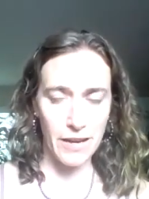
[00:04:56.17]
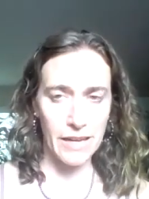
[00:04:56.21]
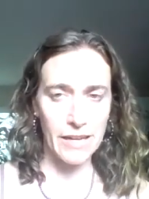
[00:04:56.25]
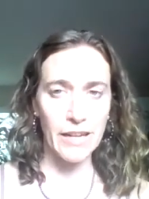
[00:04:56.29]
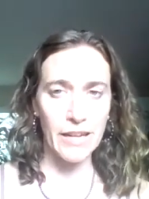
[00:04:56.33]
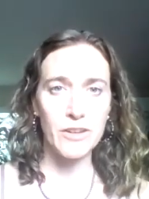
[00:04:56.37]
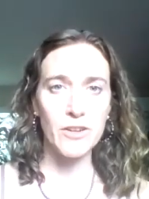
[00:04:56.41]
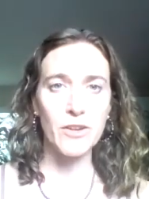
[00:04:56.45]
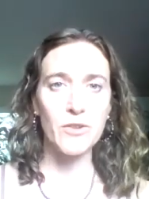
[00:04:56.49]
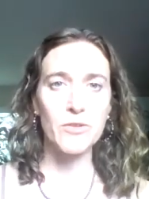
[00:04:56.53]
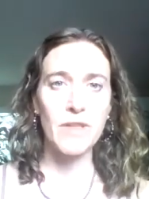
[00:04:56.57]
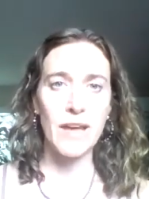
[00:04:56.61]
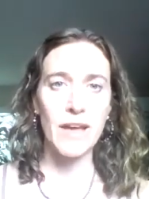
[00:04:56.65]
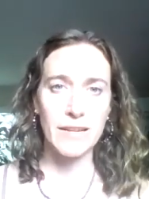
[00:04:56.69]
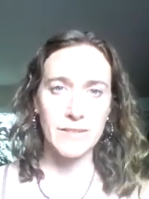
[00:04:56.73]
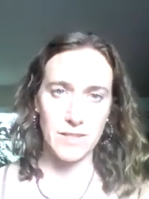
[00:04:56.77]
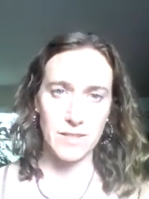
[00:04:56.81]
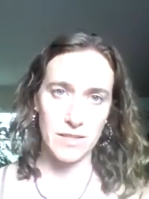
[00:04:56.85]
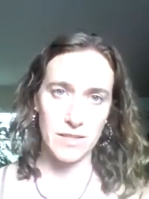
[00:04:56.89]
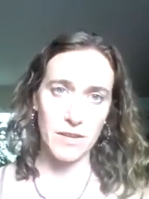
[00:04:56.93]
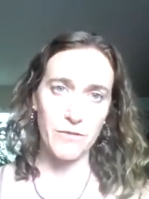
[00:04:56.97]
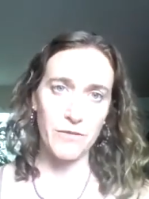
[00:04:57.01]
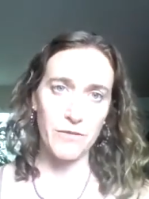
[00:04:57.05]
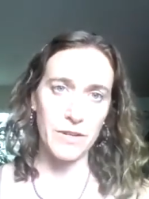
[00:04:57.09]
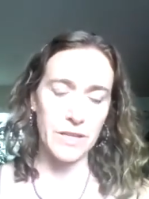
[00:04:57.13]
And I know that's
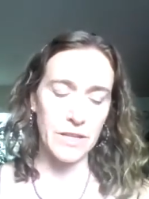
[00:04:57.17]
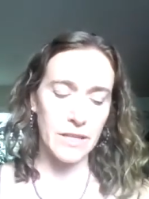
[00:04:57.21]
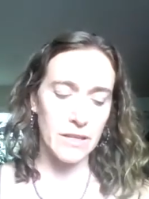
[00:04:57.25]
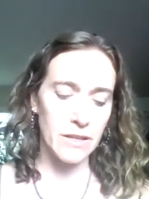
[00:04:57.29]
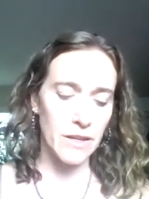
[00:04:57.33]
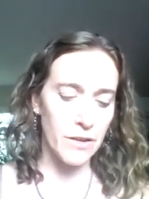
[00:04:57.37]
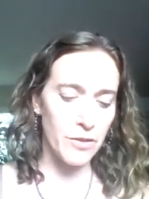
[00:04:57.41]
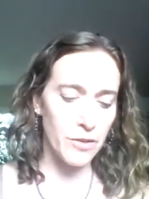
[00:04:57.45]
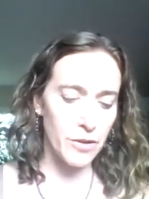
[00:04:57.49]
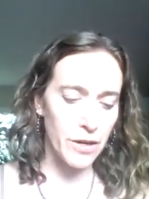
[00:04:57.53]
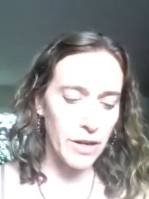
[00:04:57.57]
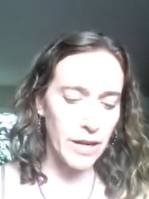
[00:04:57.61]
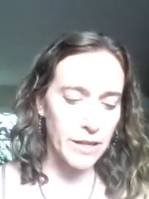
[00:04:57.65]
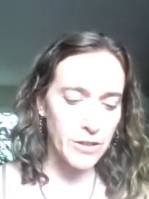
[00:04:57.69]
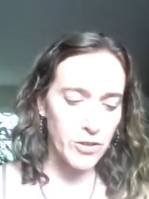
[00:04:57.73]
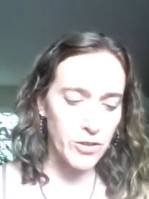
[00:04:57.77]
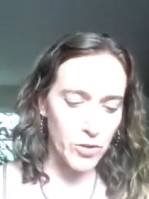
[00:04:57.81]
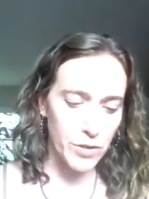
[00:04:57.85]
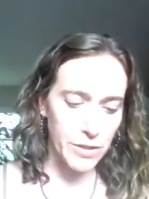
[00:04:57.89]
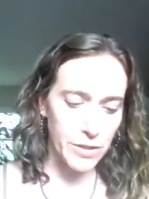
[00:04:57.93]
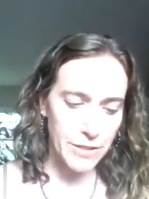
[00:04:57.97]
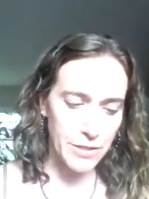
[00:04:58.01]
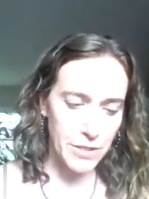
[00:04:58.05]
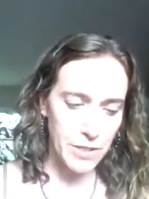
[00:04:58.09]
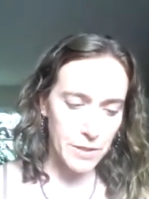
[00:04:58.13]
different in other
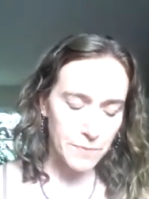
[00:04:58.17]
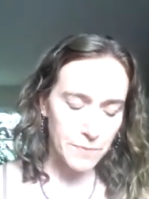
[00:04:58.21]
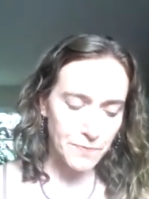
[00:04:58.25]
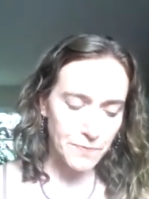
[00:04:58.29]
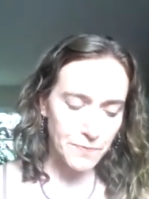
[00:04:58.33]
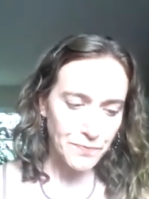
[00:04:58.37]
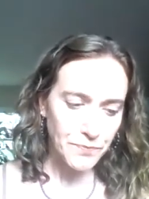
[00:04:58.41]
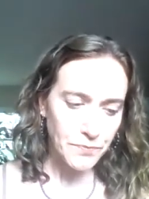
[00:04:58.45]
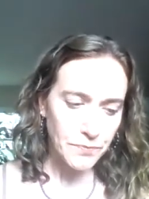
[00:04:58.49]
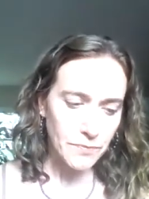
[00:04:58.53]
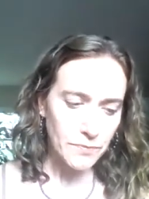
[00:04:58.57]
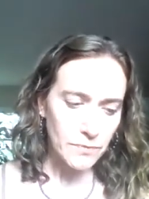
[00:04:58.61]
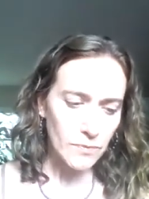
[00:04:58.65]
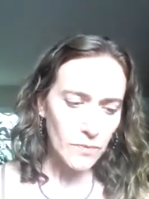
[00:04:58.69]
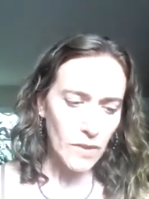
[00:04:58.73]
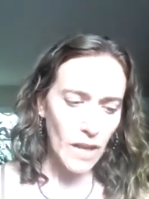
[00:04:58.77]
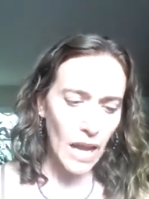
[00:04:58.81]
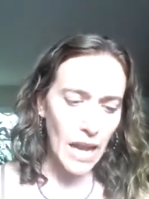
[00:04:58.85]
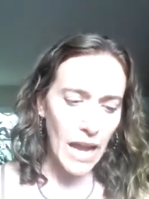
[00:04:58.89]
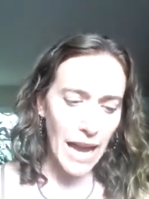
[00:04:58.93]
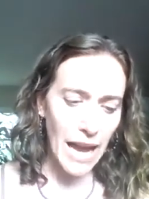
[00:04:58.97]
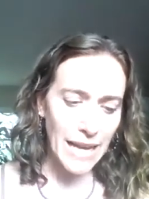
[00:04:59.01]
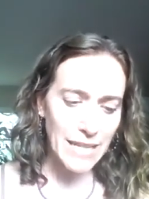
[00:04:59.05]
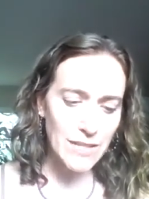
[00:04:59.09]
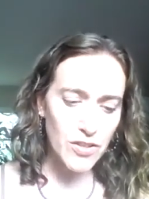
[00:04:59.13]
countries.
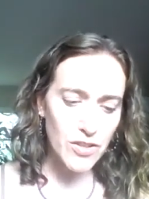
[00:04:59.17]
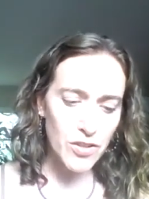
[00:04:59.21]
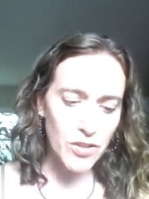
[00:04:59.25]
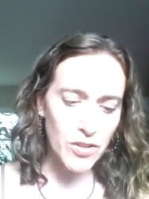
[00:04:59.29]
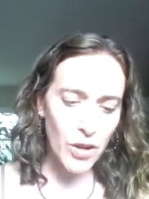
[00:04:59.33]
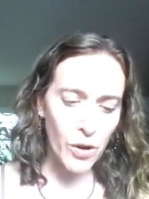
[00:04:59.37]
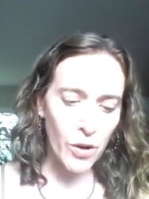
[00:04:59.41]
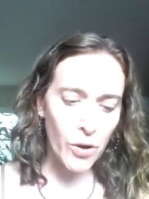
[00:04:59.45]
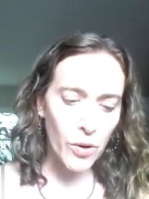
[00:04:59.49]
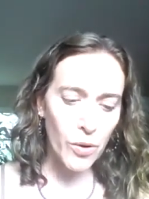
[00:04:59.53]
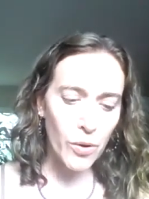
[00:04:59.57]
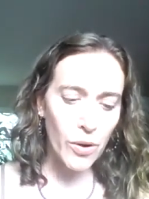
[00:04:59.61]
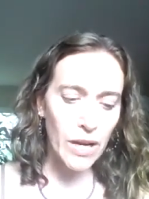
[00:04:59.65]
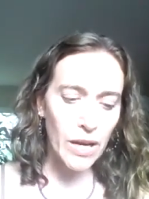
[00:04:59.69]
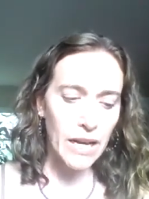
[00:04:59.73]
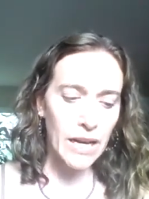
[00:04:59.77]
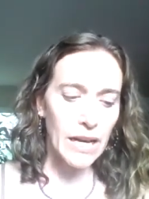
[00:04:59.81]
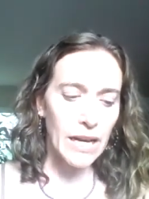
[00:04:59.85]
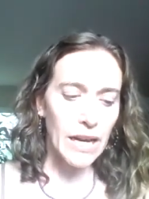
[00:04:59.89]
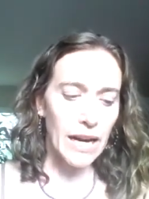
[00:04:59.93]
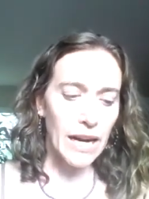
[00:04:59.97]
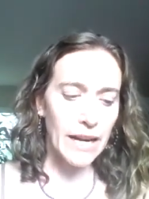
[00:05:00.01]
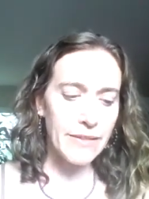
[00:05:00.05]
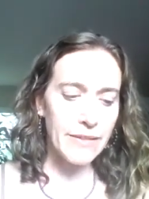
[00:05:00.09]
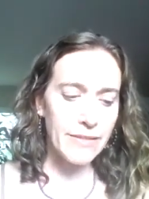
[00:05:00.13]
And so
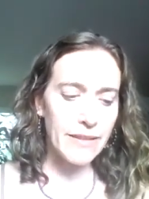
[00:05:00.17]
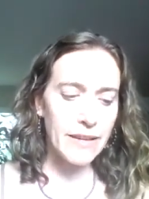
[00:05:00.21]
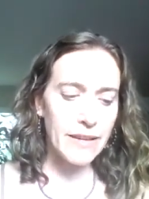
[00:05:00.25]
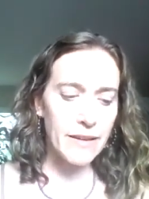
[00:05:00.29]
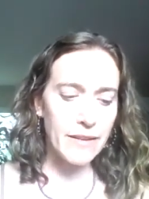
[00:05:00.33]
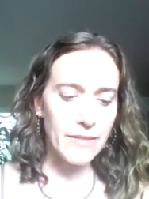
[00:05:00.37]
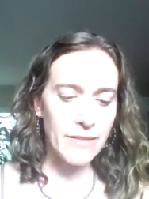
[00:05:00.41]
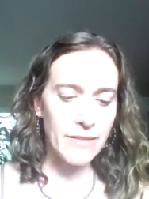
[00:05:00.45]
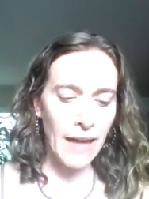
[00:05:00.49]
I think